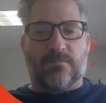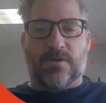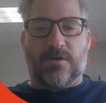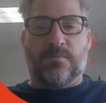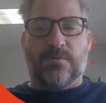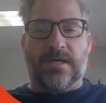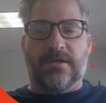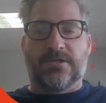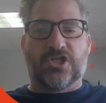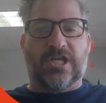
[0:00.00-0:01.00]
They're
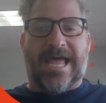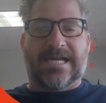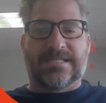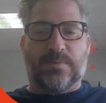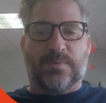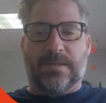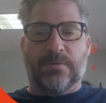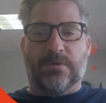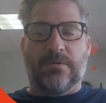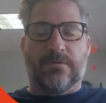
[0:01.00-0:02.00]
pretty chillax
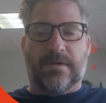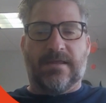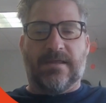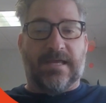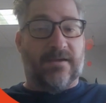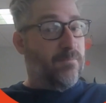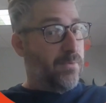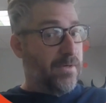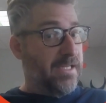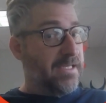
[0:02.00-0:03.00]
people, right? They have
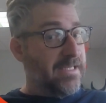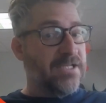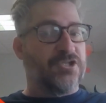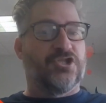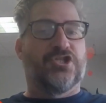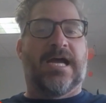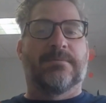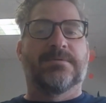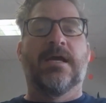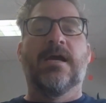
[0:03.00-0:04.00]
pretty intense
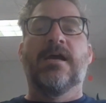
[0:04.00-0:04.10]
jobs.